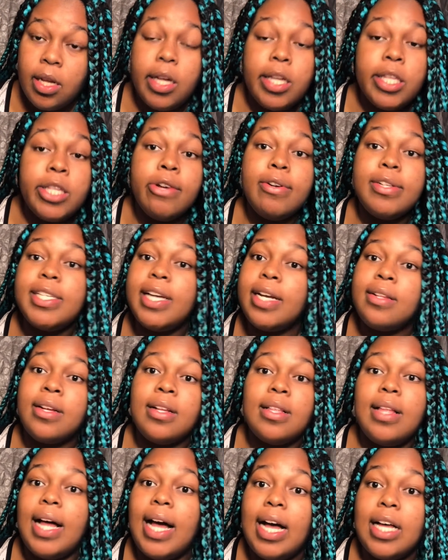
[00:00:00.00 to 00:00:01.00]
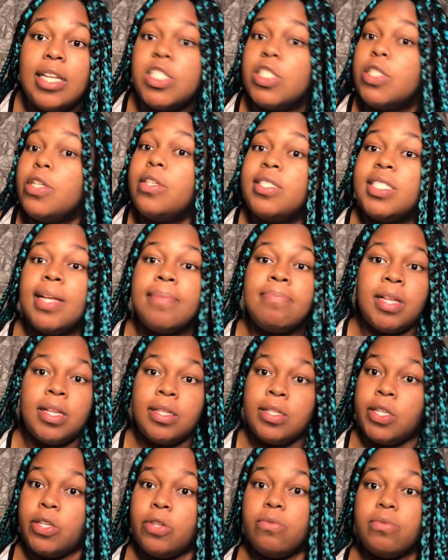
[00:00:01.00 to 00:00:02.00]
You're taking a class, learn something
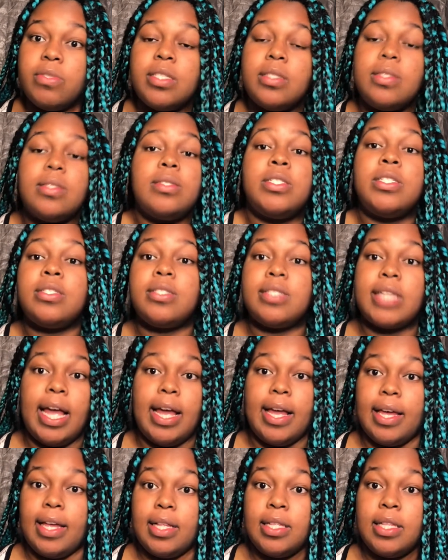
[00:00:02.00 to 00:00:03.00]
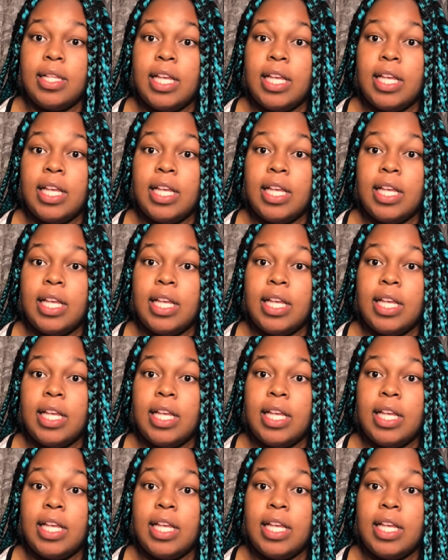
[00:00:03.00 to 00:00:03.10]
new, just take it.